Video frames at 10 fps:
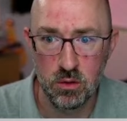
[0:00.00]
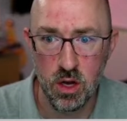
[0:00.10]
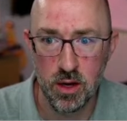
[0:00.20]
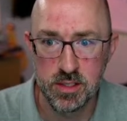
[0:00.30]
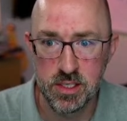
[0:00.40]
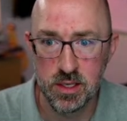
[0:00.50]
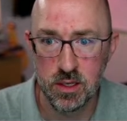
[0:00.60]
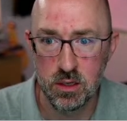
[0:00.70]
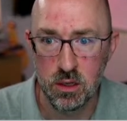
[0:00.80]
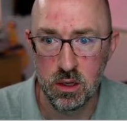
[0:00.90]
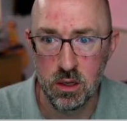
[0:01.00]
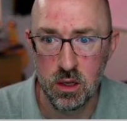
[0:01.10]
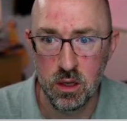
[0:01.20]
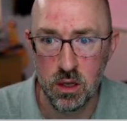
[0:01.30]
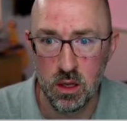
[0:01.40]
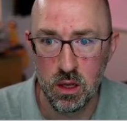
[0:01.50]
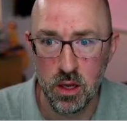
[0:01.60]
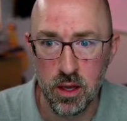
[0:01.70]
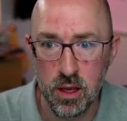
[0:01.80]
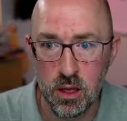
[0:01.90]
content
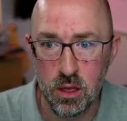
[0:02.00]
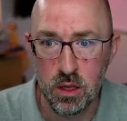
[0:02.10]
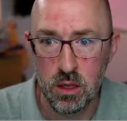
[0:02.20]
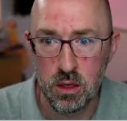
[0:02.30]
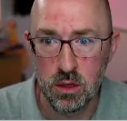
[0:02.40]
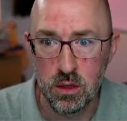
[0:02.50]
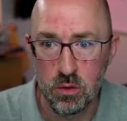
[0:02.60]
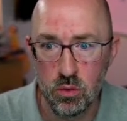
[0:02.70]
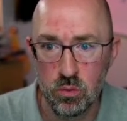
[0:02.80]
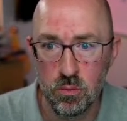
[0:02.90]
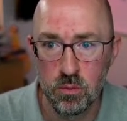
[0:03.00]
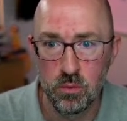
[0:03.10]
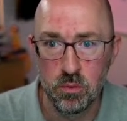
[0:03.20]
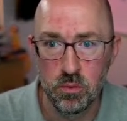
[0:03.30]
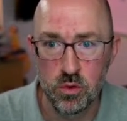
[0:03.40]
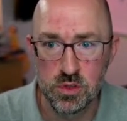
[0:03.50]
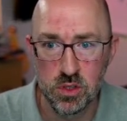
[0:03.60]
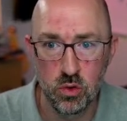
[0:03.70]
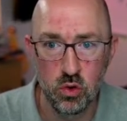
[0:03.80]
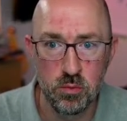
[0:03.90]
and use
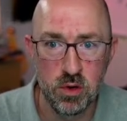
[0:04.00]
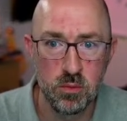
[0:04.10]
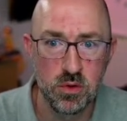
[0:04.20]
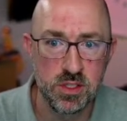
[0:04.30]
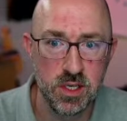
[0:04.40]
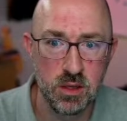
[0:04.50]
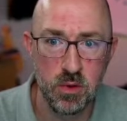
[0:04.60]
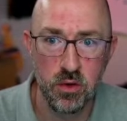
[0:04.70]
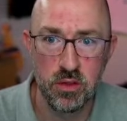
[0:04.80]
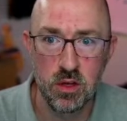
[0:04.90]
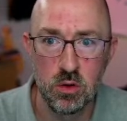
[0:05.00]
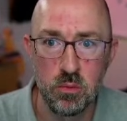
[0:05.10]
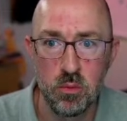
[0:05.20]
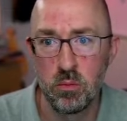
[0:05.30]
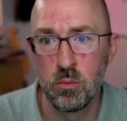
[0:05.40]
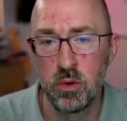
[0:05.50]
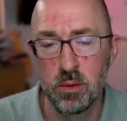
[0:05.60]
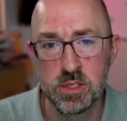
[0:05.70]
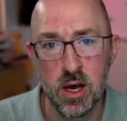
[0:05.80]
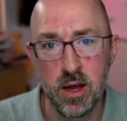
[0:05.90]
the group members and email them. But
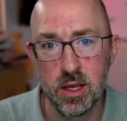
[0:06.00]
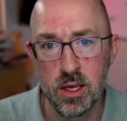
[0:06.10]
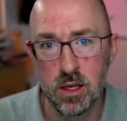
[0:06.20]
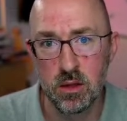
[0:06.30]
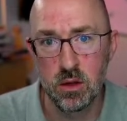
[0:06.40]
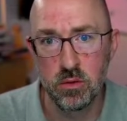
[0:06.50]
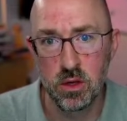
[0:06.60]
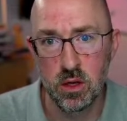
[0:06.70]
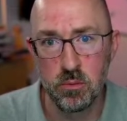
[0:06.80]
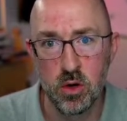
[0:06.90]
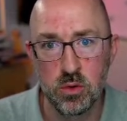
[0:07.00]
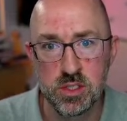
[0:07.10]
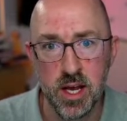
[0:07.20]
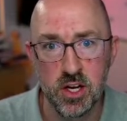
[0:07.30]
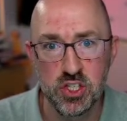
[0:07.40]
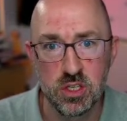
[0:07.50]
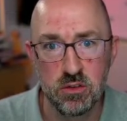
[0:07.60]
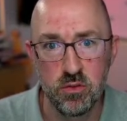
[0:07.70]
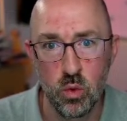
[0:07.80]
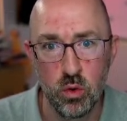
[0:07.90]
I'm tying in the compose action
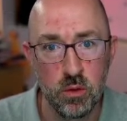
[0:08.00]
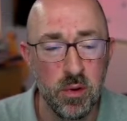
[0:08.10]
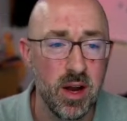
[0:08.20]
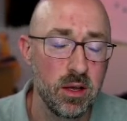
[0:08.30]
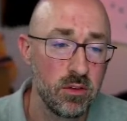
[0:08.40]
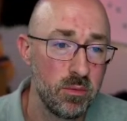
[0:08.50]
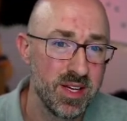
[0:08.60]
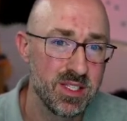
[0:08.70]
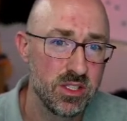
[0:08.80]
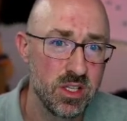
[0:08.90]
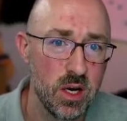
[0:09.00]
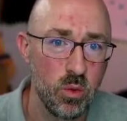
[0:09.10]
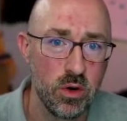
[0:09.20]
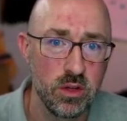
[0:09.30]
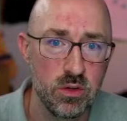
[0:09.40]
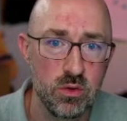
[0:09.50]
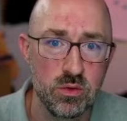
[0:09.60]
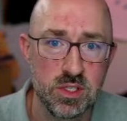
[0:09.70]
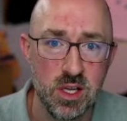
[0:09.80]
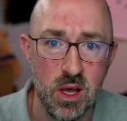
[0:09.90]
for the body of the message that I want to
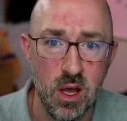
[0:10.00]
use.